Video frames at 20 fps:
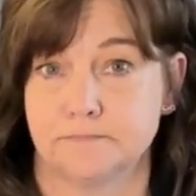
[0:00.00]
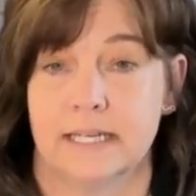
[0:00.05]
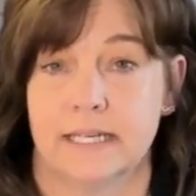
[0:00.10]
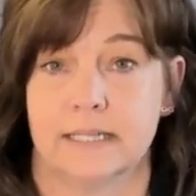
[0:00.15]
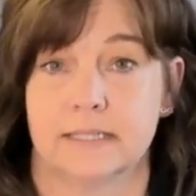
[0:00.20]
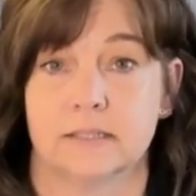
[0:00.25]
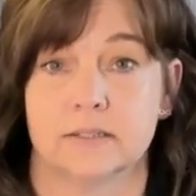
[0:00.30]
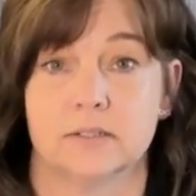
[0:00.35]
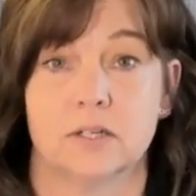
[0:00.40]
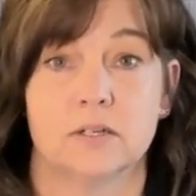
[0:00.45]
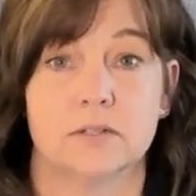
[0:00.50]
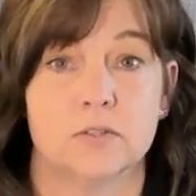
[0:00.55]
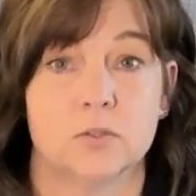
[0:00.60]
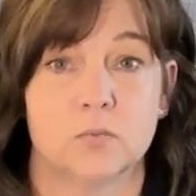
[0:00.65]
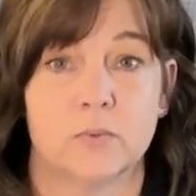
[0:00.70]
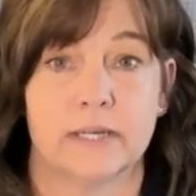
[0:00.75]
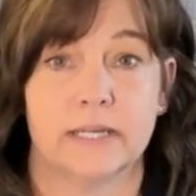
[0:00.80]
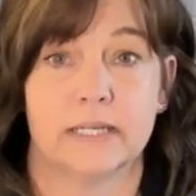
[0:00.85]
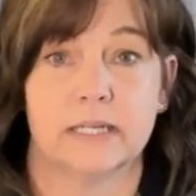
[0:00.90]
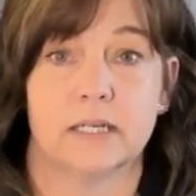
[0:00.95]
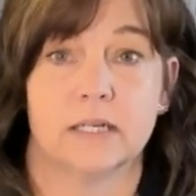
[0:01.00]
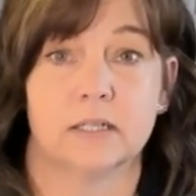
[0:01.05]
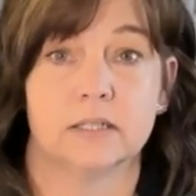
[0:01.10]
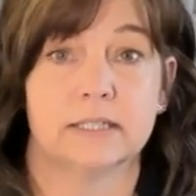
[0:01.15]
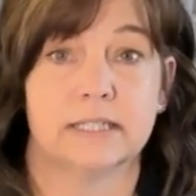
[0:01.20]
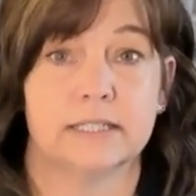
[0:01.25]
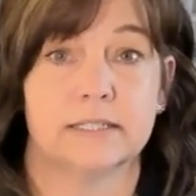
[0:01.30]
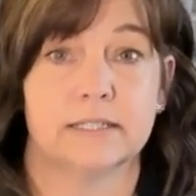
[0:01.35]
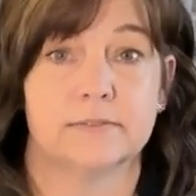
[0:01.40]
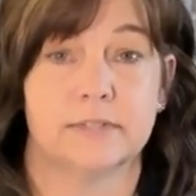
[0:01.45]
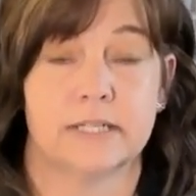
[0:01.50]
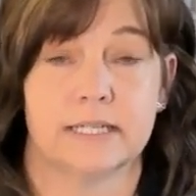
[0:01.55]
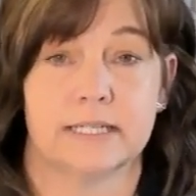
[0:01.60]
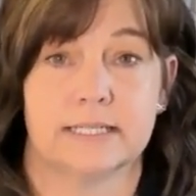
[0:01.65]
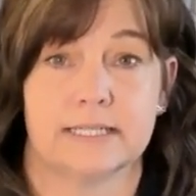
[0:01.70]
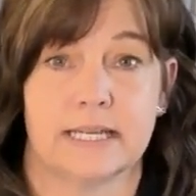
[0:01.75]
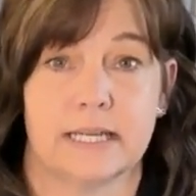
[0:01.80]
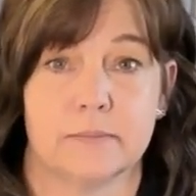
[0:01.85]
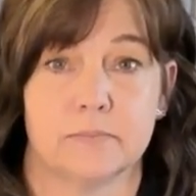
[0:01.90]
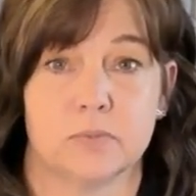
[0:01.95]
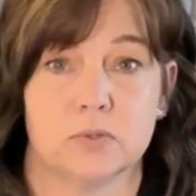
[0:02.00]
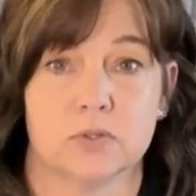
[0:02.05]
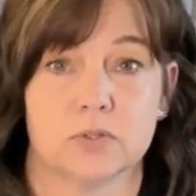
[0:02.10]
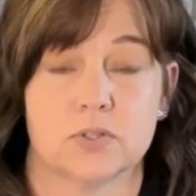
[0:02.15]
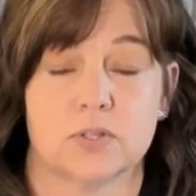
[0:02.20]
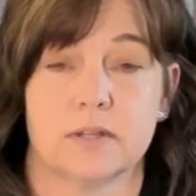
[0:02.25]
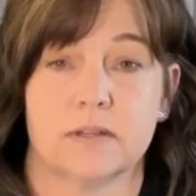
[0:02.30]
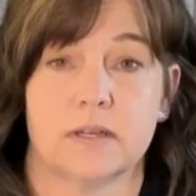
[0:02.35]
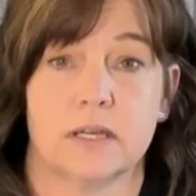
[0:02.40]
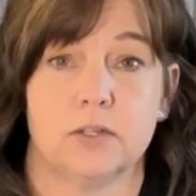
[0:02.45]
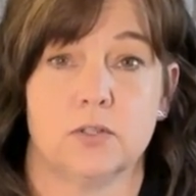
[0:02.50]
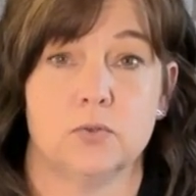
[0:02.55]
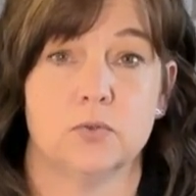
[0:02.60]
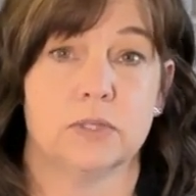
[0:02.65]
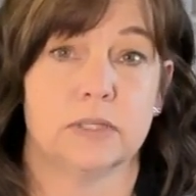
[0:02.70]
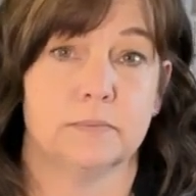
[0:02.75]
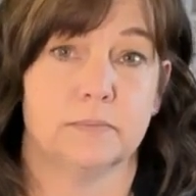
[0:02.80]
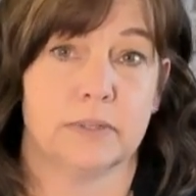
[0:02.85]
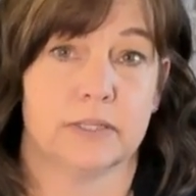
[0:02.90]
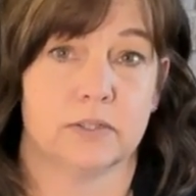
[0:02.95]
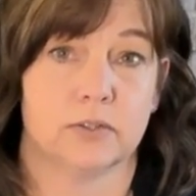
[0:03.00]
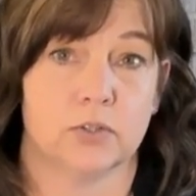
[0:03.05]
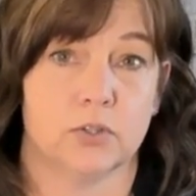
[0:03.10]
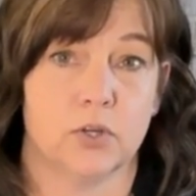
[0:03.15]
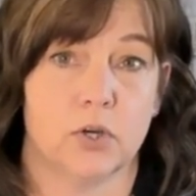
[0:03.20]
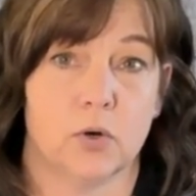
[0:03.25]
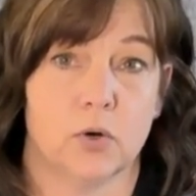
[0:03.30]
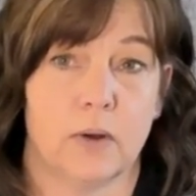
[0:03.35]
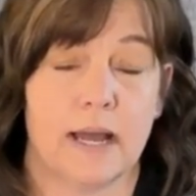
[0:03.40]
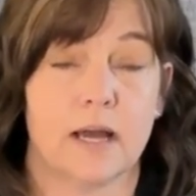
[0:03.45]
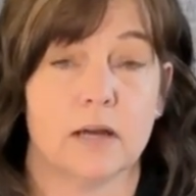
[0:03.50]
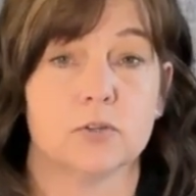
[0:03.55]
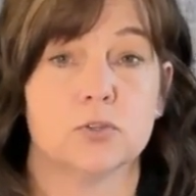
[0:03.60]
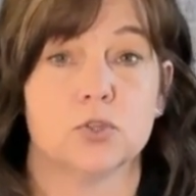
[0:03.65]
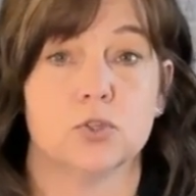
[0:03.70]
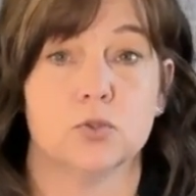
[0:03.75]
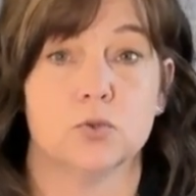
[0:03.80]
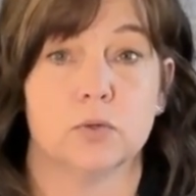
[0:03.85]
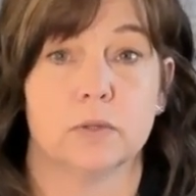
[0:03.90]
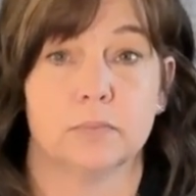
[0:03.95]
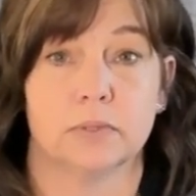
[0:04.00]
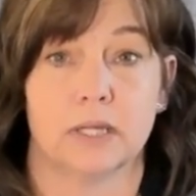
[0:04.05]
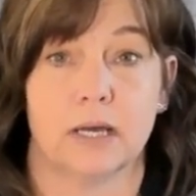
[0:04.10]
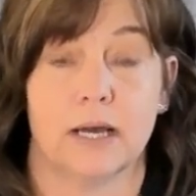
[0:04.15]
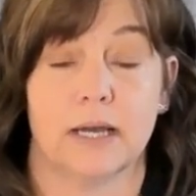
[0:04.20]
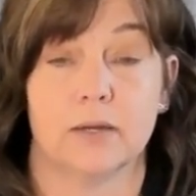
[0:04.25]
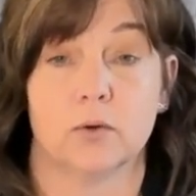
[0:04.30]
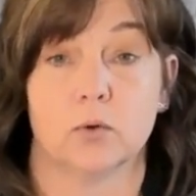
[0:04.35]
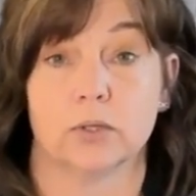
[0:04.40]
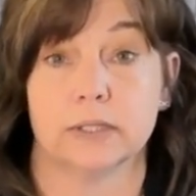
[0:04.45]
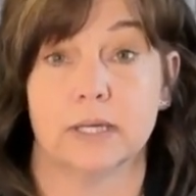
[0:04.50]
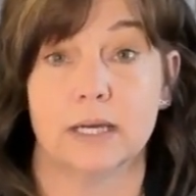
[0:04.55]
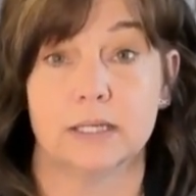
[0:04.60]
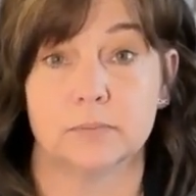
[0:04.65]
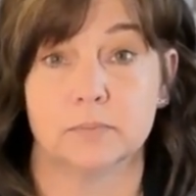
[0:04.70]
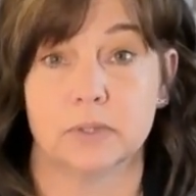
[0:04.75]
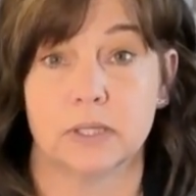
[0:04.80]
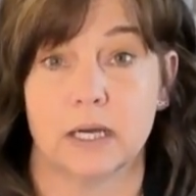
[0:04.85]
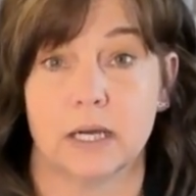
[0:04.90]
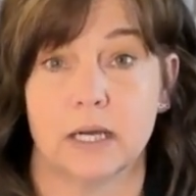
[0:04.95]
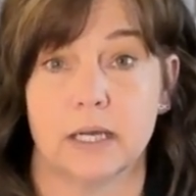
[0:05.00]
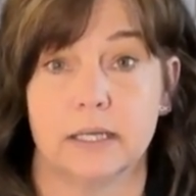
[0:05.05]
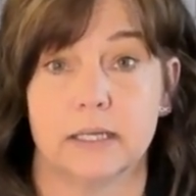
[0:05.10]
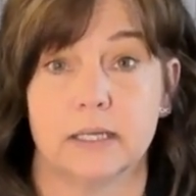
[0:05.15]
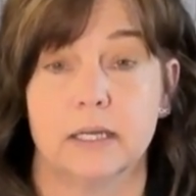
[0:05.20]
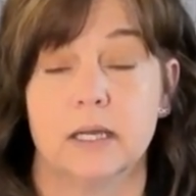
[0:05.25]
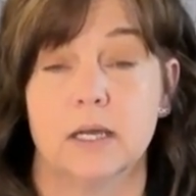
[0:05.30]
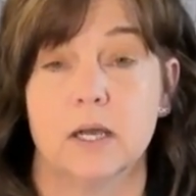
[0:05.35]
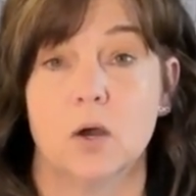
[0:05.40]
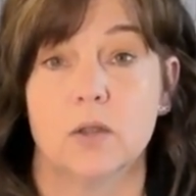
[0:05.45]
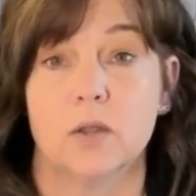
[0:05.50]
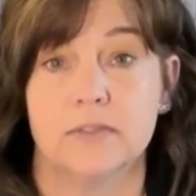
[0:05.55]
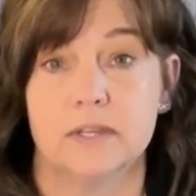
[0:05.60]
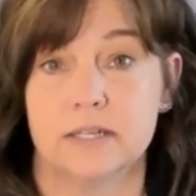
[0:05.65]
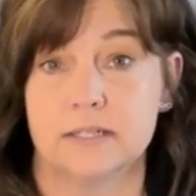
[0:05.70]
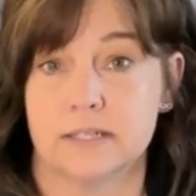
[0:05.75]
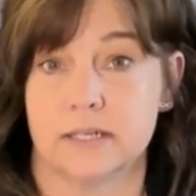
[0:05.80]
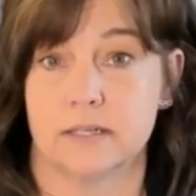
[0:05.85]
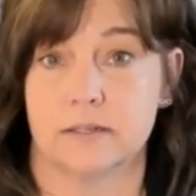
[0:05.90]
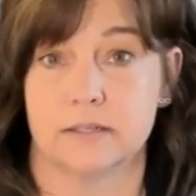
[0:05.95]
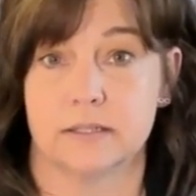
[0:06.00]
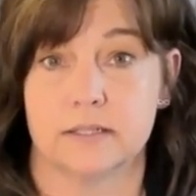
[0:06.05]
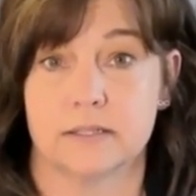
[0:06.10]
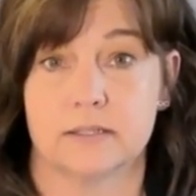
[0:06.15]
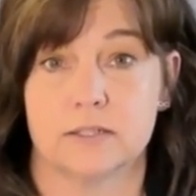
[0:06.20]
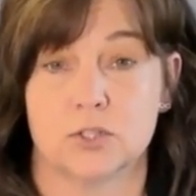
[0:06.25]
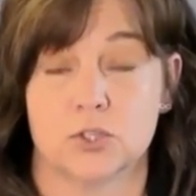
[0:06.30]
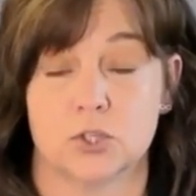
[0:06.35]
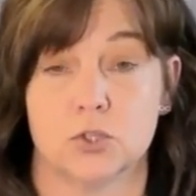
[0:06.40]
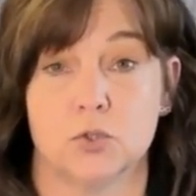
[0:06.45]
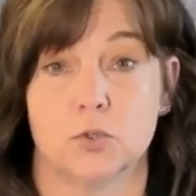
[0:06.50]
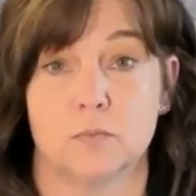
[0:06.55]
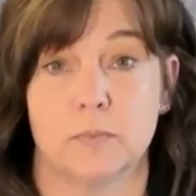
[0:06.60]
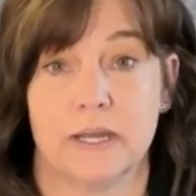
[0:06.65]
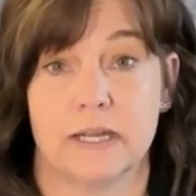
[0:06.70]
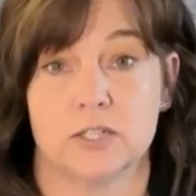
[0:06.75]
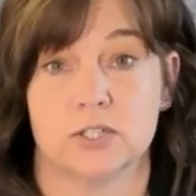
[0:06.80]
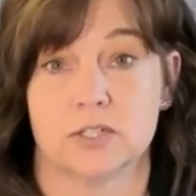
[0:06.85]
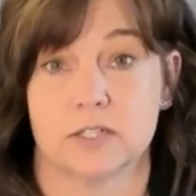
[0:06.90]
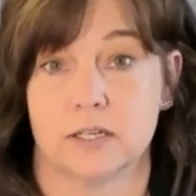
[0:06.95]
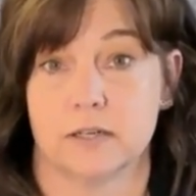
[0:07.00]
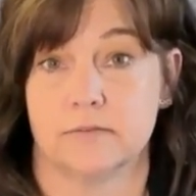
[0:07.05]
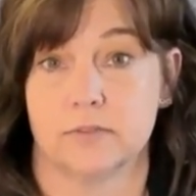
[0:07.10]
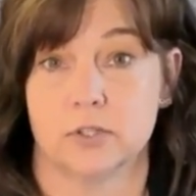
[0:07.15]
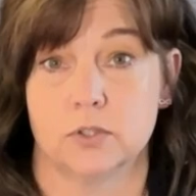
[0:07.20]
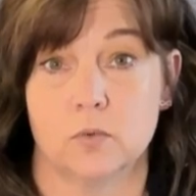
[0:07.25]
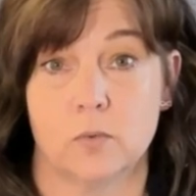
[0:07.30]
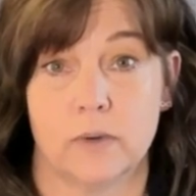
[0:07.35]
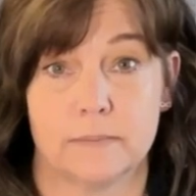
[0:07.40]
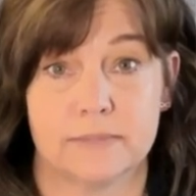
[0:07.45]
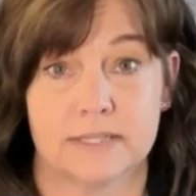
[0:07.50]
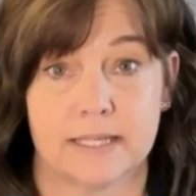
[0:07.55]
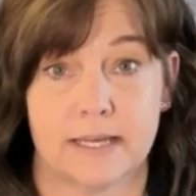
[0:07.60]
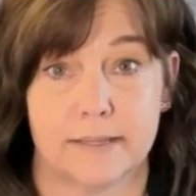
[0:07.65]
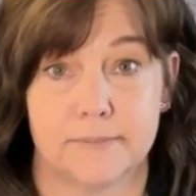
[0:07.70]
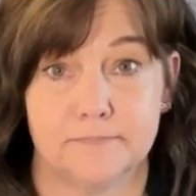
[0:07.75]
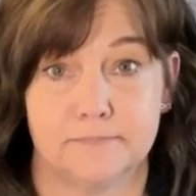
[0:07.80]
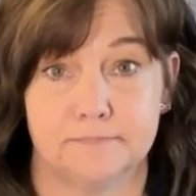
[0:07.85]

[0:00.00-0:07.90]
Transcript: And along the way, I'll give examples so that you can better know how to apply or not apply these areas to pages of your website.